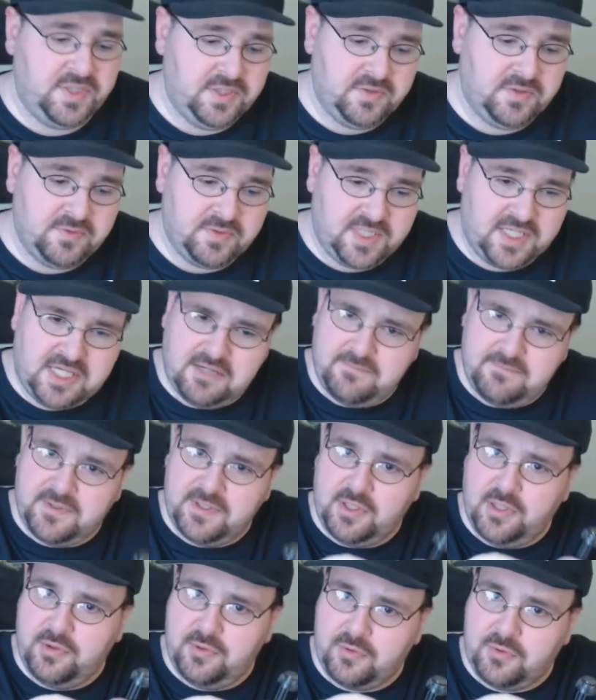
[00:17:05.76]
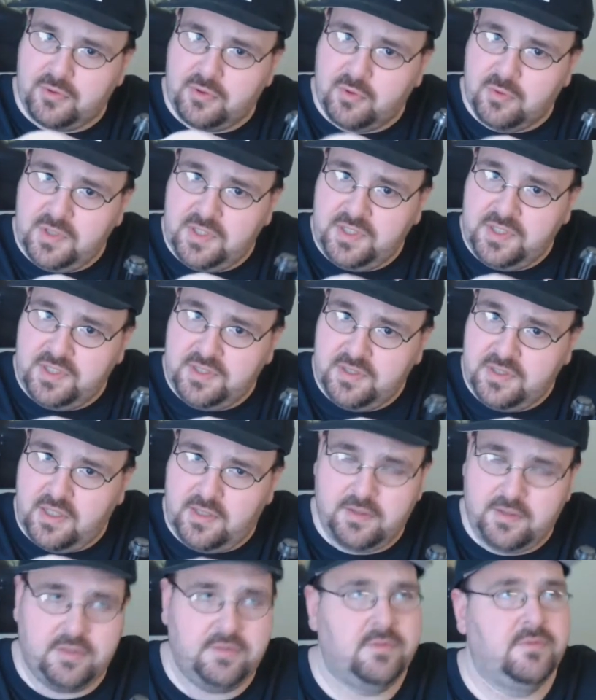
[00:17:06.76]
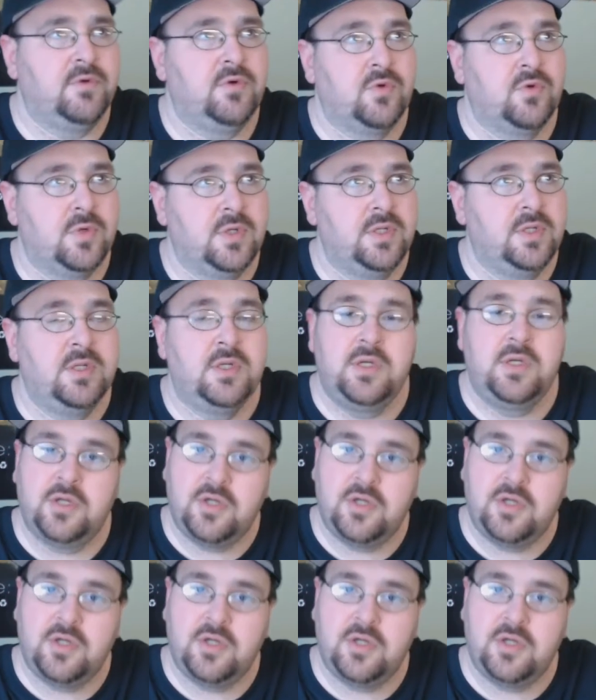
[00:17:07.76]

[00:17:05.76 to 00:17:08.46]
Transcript: You know, they come in a little